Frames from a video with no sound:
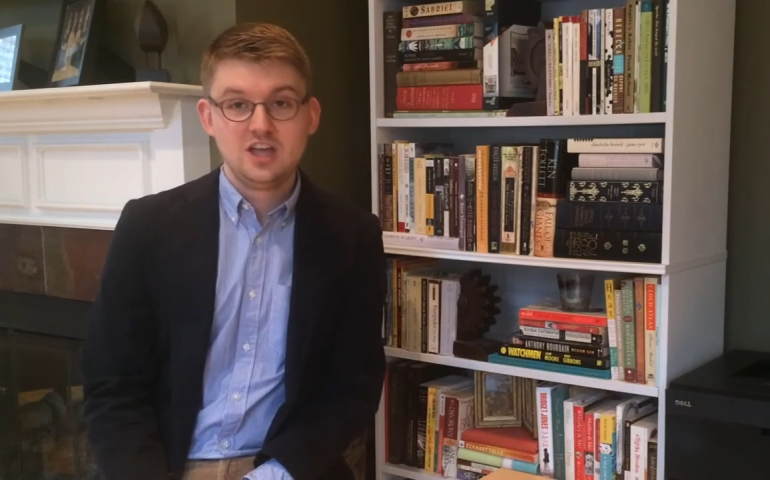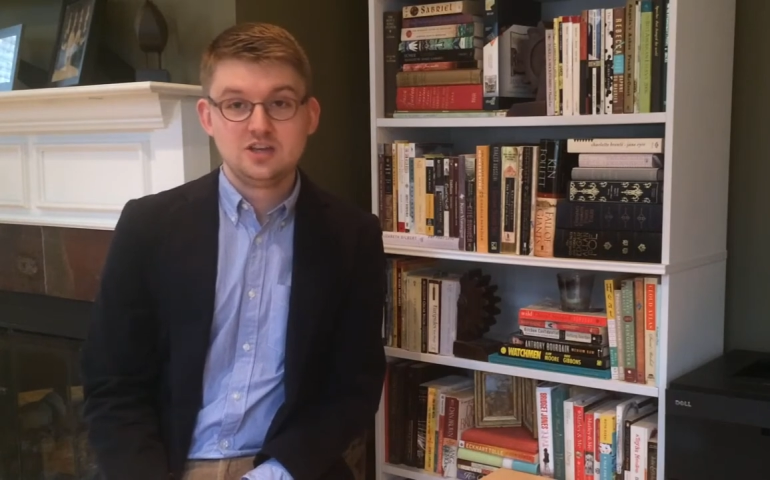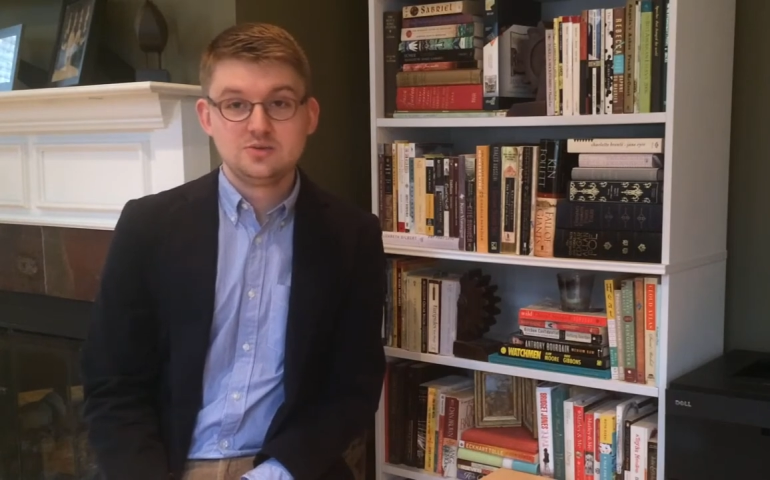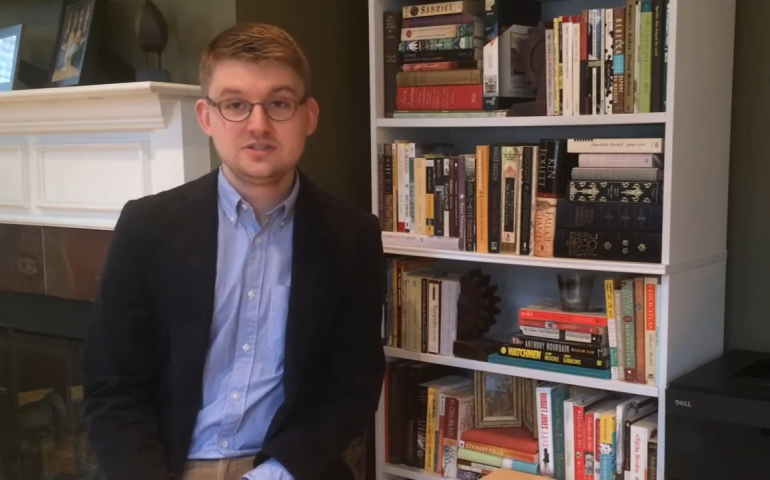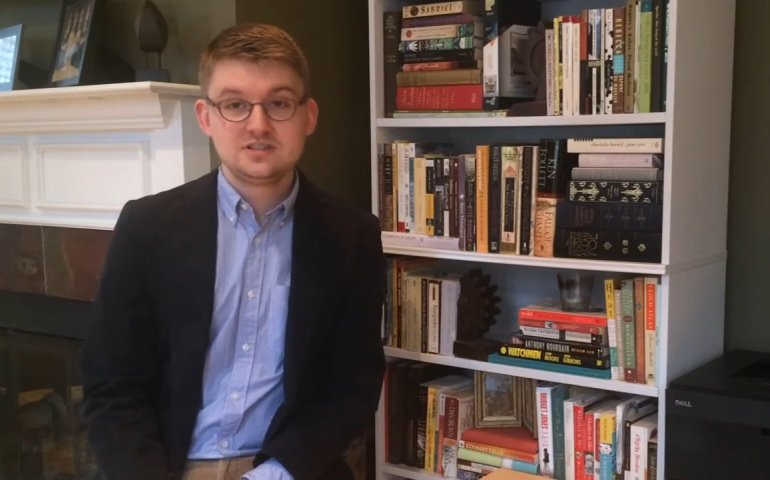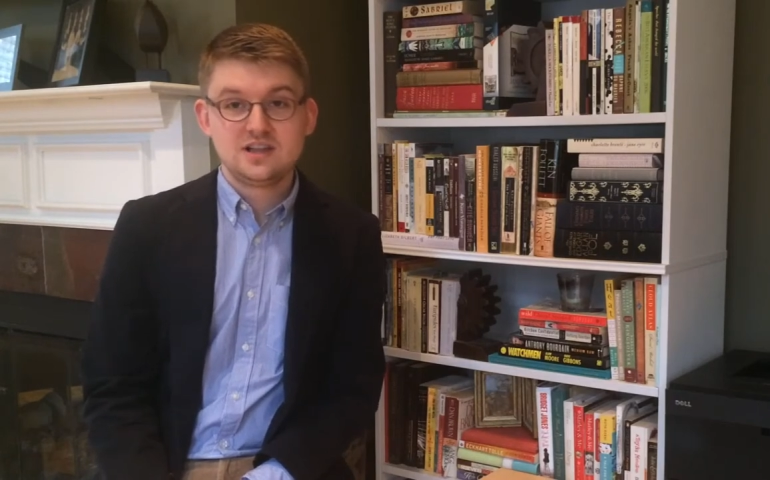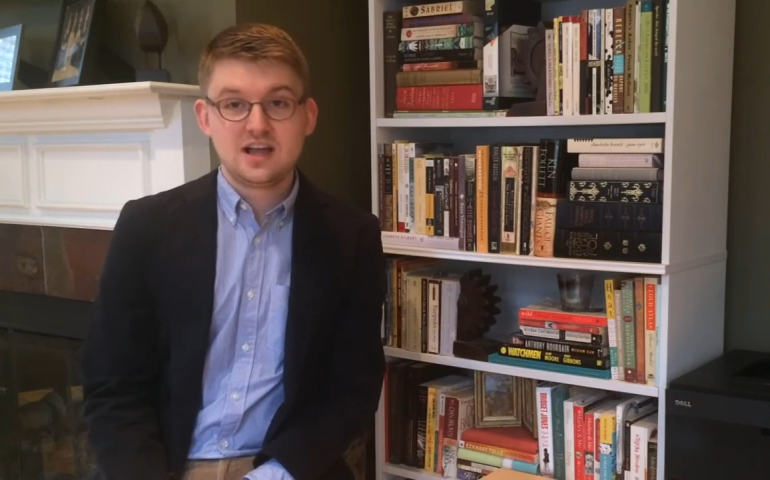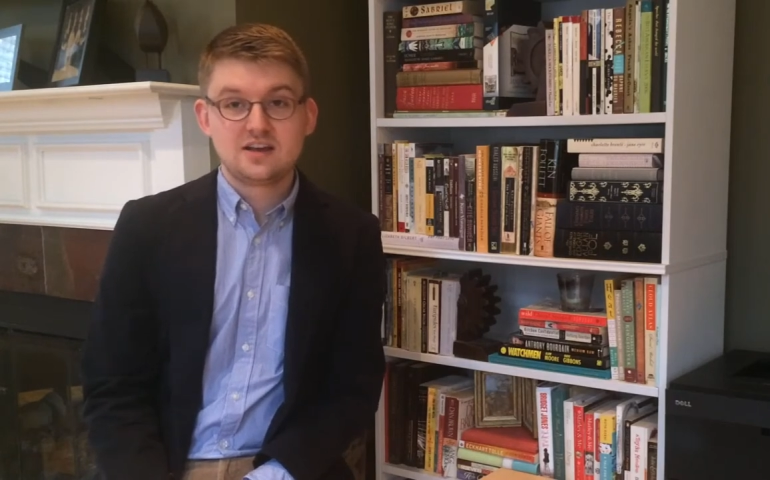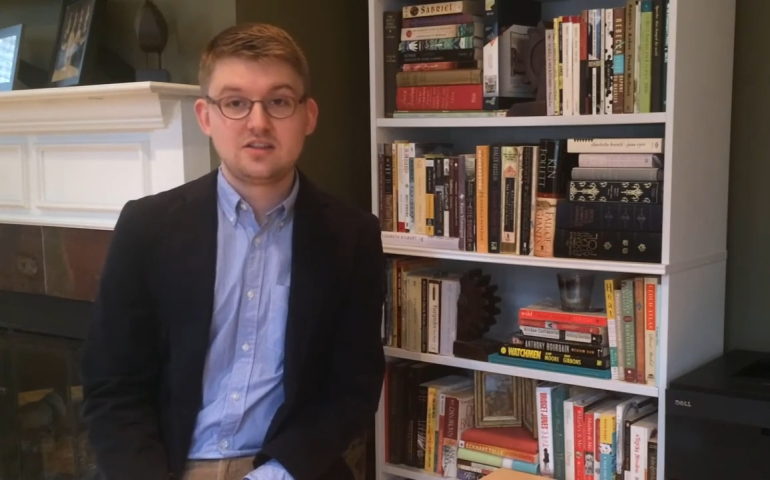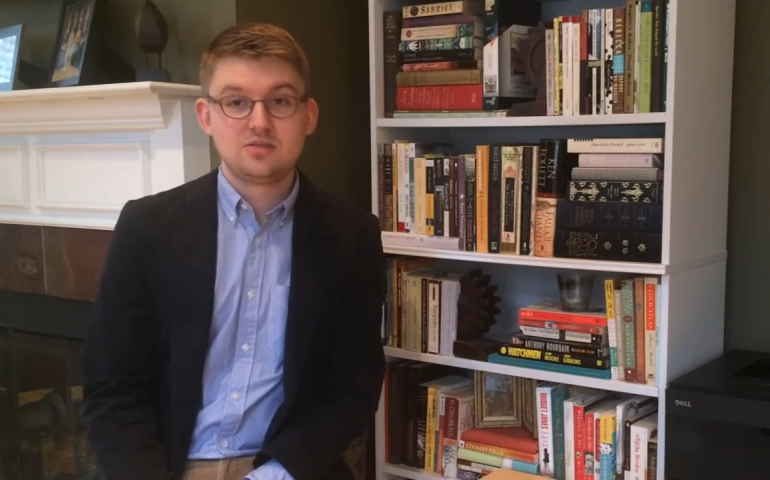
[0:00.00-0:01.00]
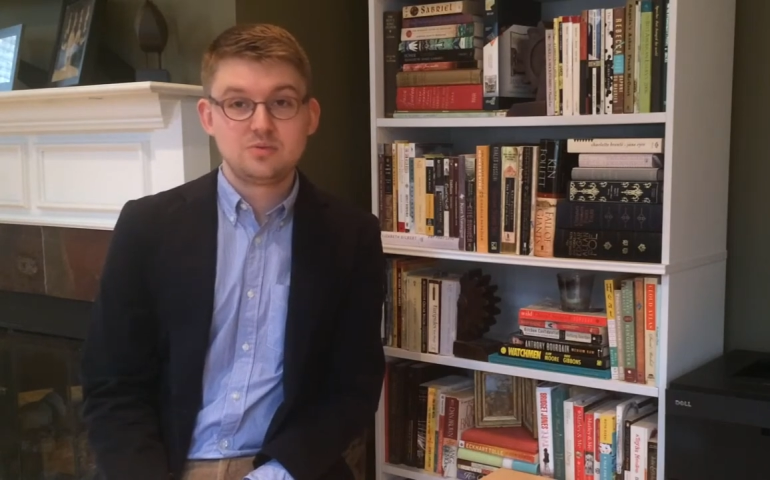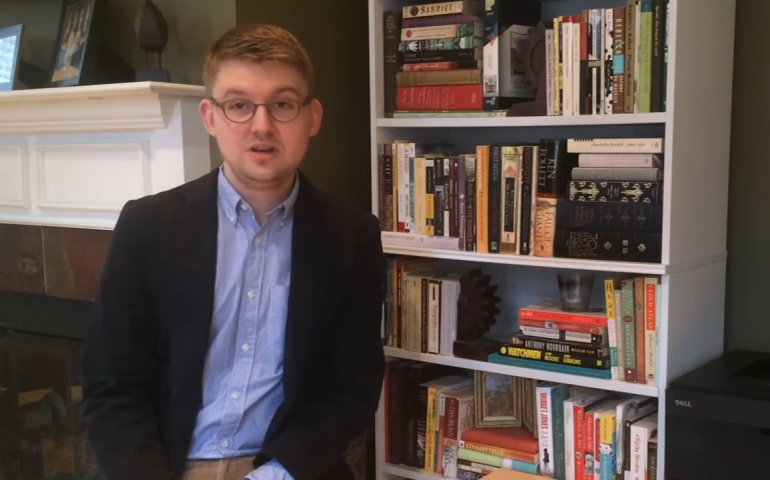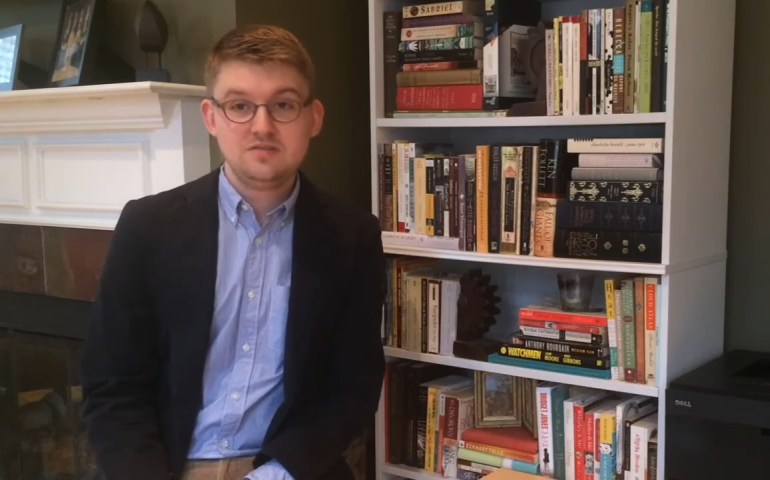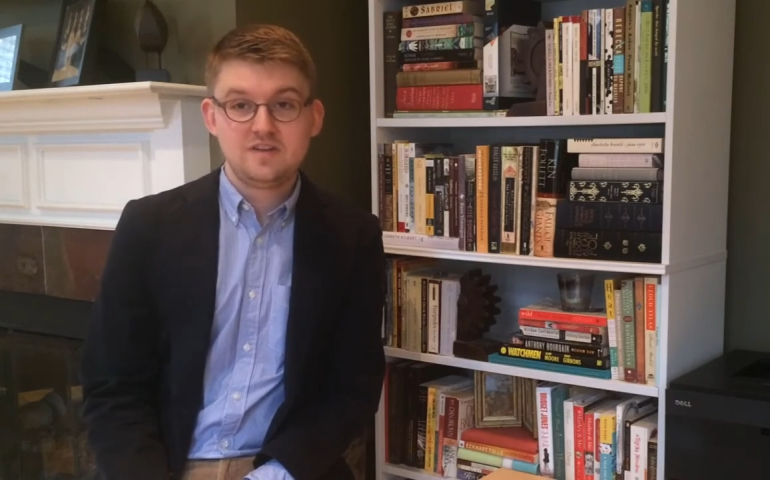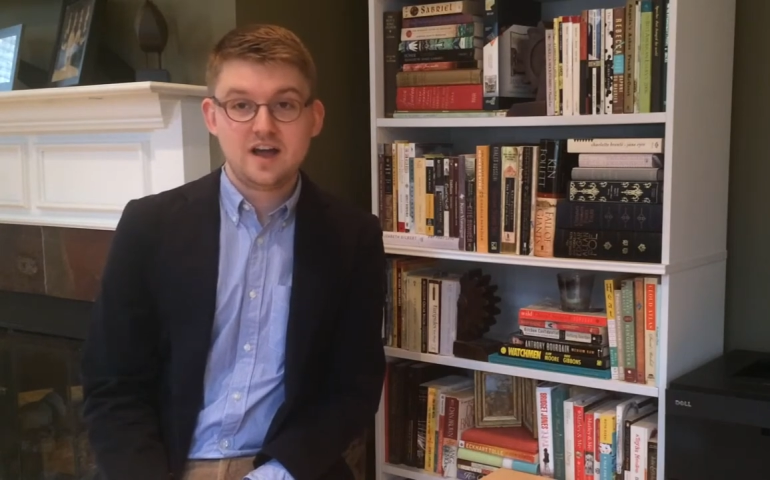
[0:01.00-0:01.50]
you will select 3
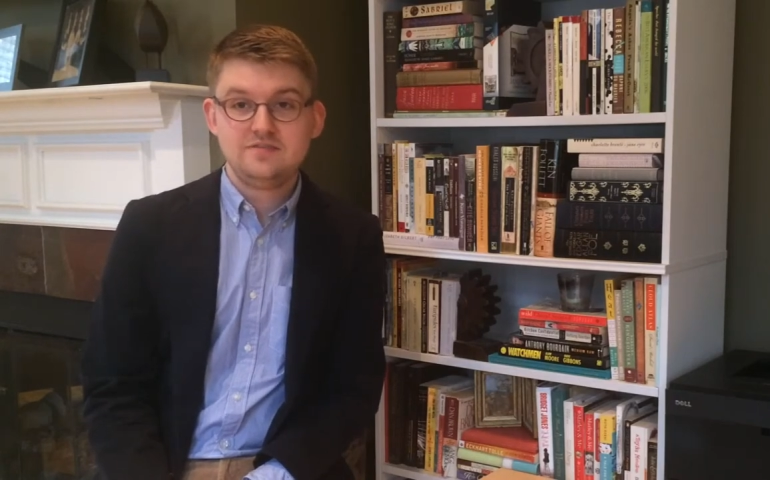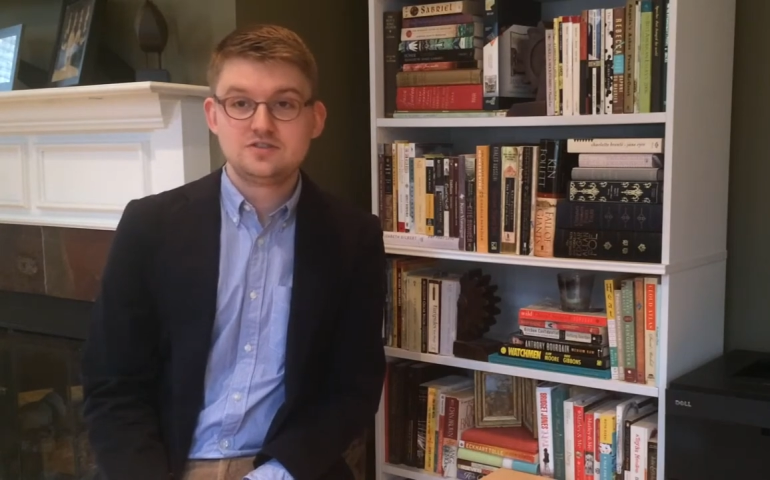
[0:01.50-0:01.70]
to 5